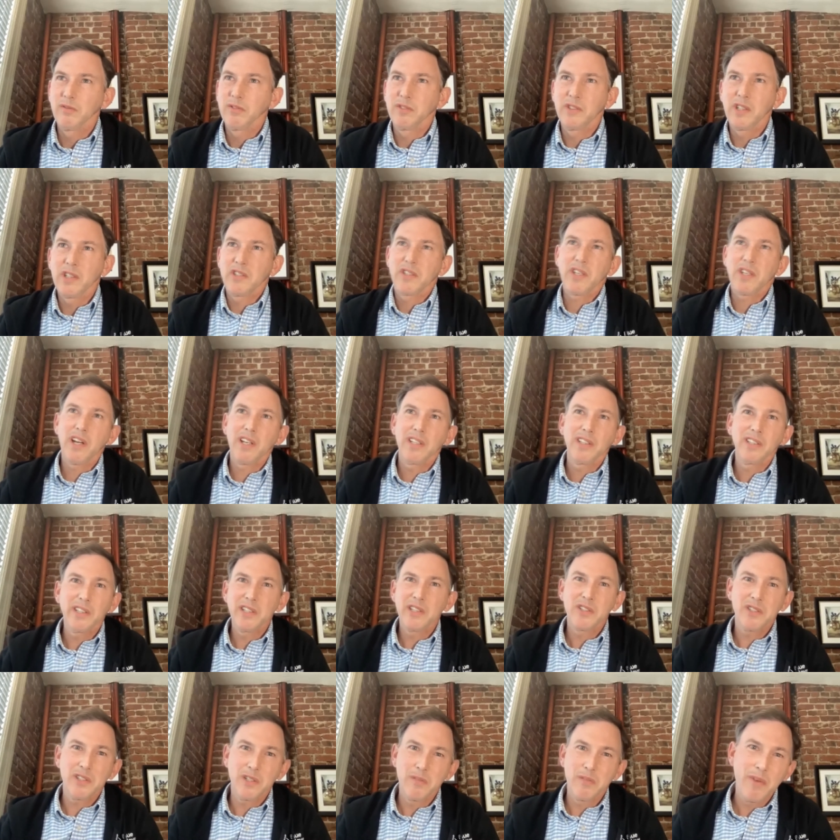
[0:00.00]
design
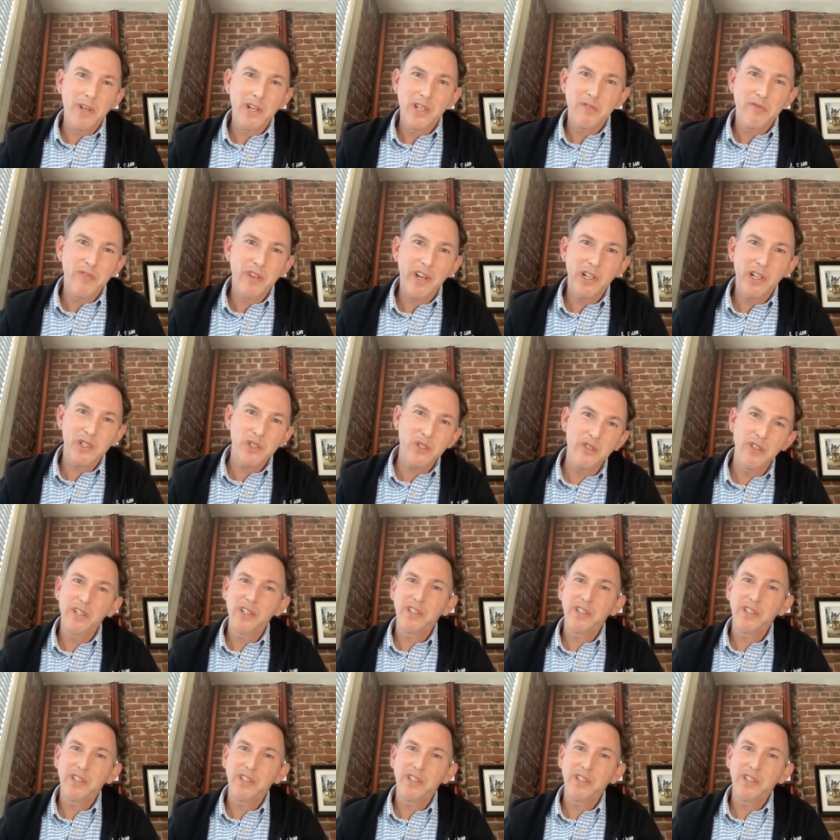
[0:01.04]
leads to
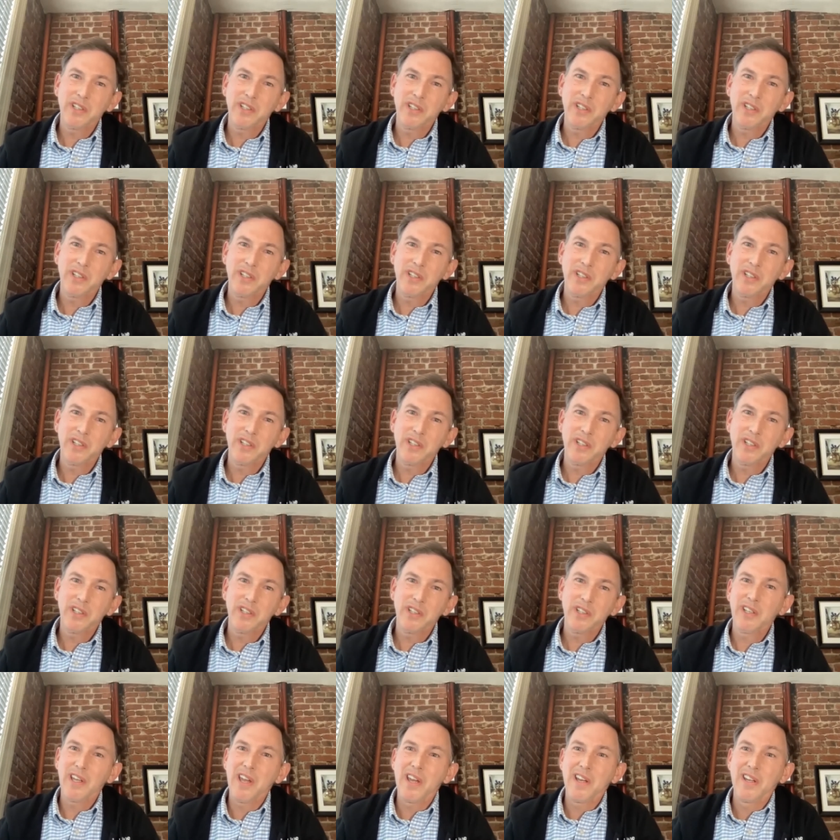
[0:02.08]
manufacturing,
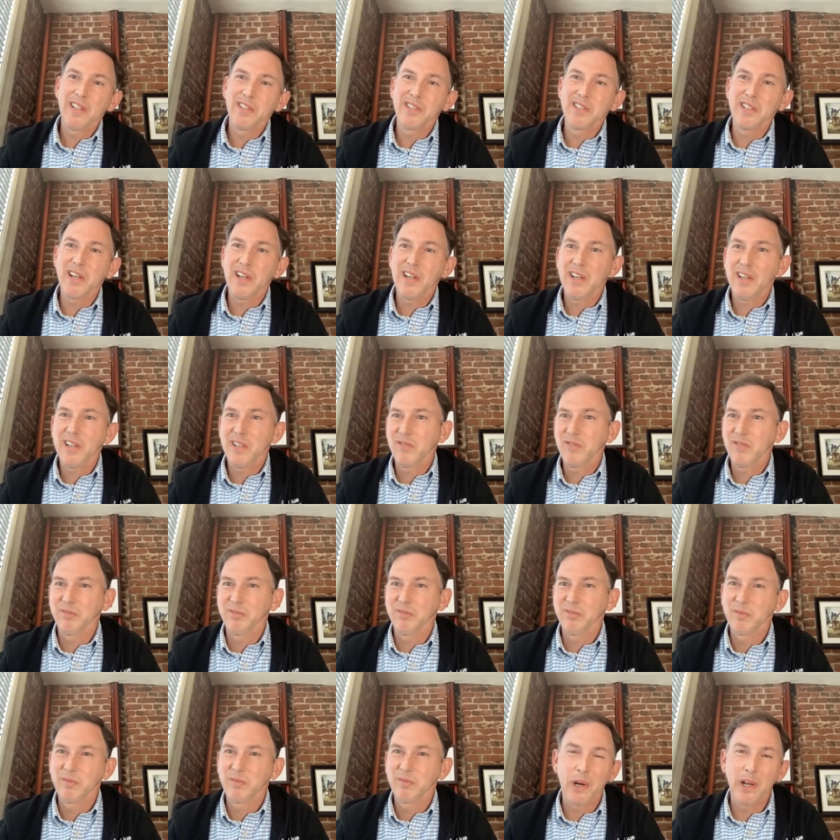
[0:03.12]
and uh,
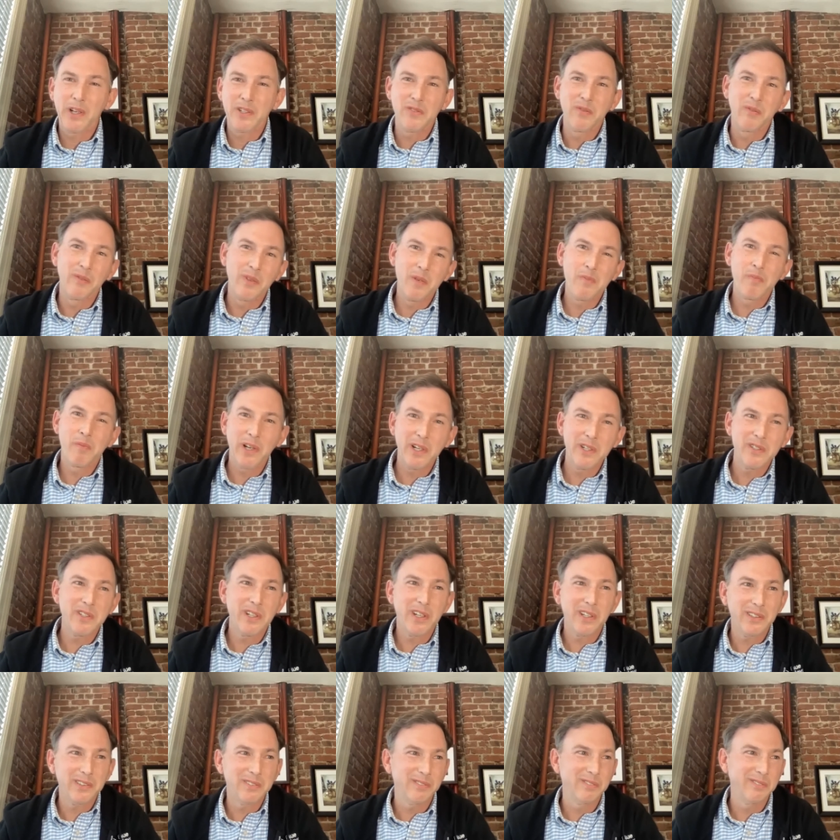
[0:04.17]
pro- one
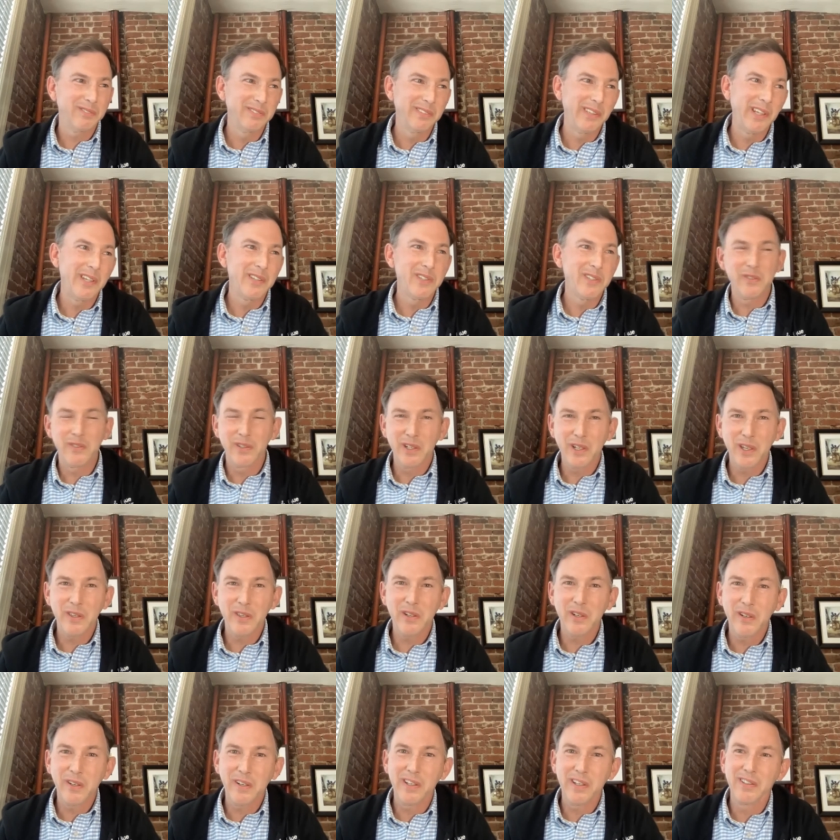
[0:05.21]
project led to another,
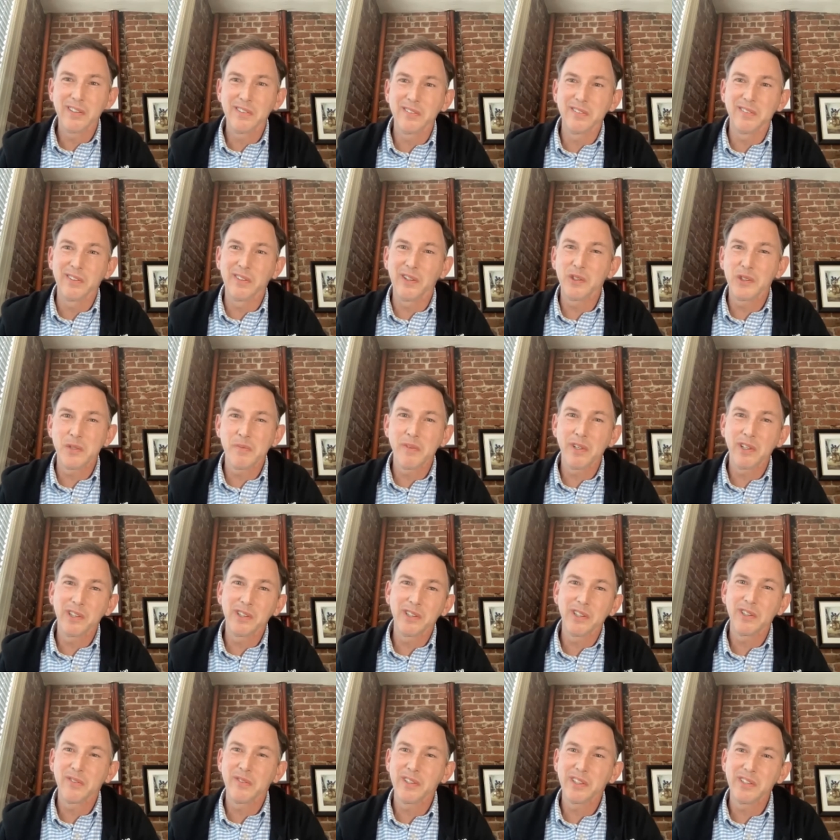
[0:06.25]
and ultimately we
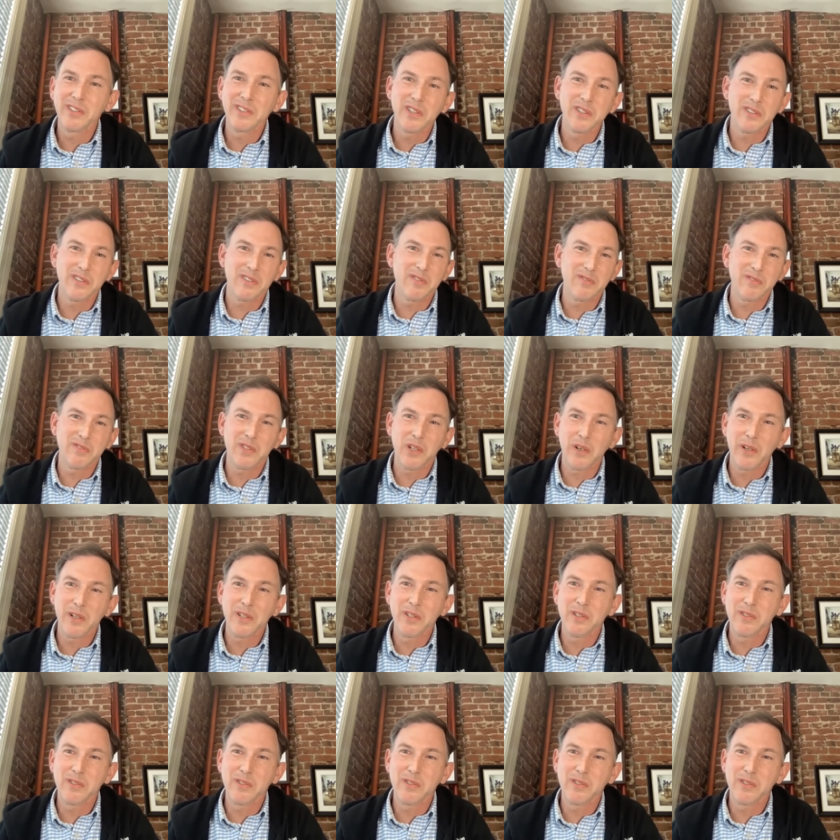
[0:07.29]
just started